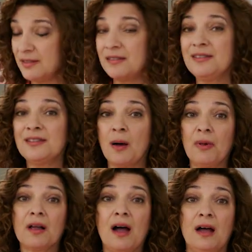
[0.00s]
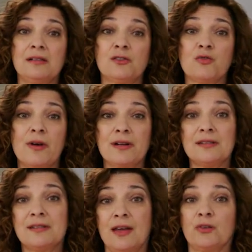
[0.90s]
this double concentrated
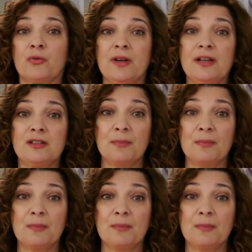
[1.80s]
Santorini